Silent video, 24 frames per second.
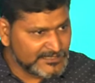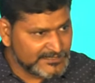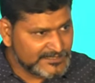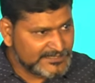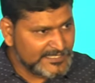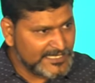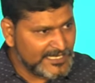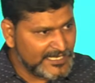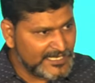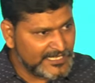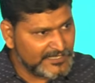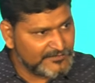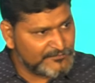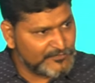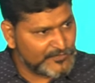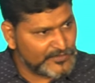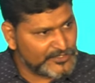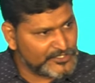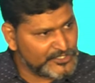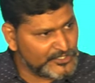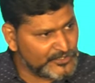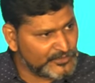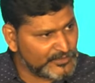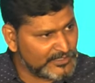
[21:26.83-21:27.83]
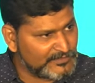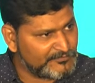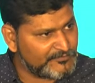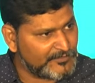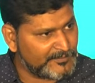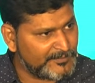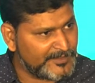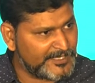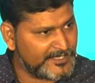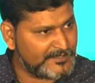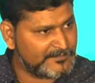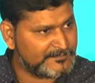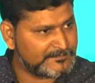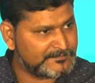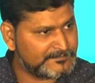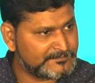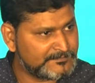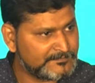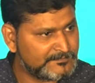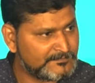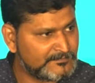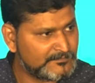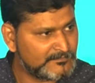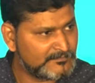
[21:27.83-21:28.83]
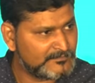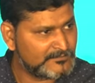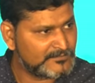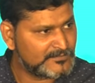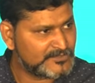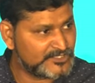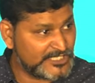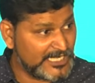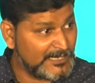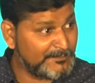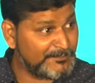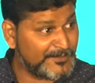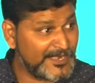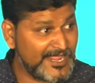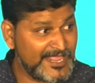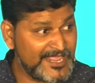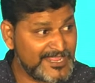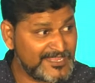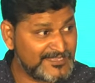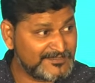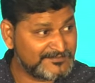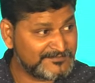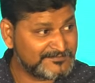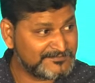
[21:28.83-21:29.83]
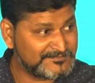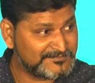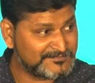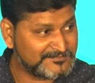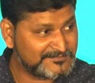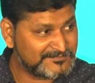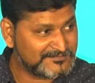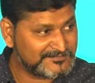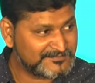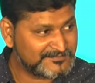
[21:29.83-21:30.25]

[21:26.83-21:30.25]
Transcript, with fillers: and interceding for you and for me. Still praying.